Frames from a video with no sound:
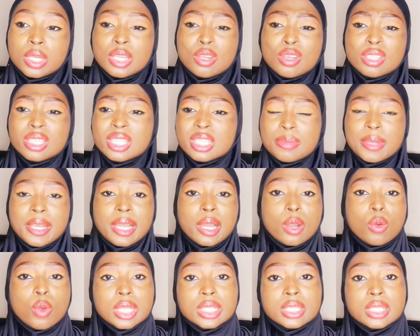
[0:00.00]
It doesn't smell
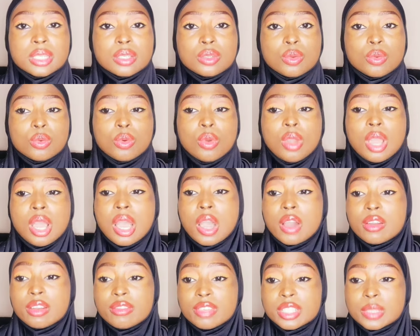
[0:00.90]
aquatic though.
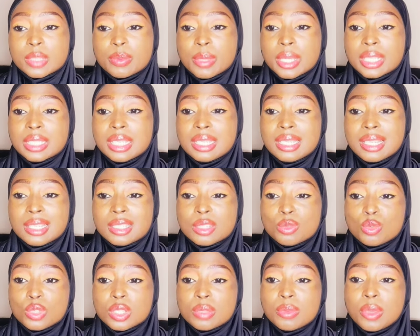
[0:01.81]
I would have expected that
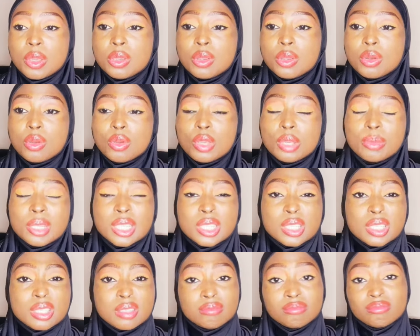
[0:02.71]
it will smell, you know, a
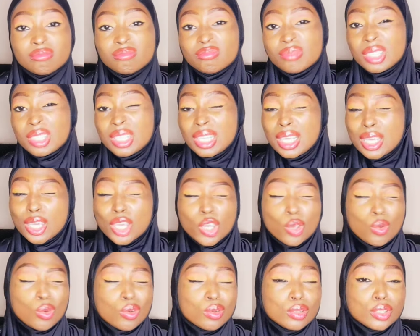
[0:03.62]
bit
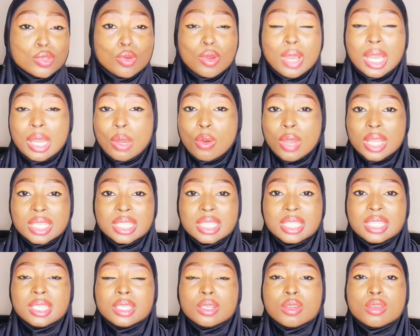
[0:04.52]
aqueous or
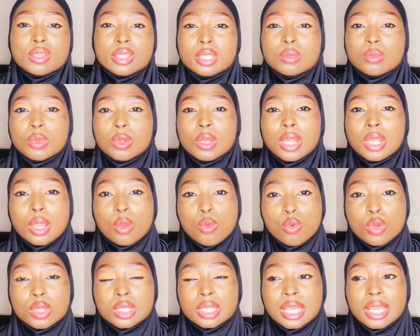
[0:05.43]
aquatic. It doesn't smell like
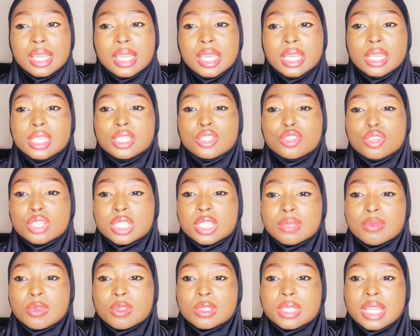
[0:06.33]
water. It just
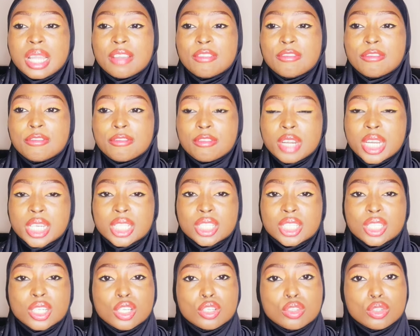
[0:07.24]
smells like
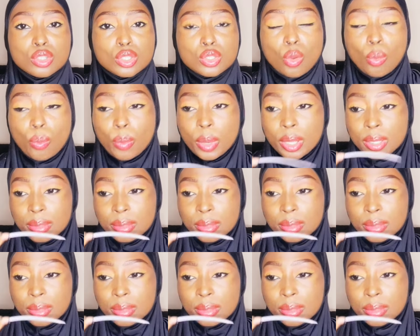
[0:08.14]
fresh soap.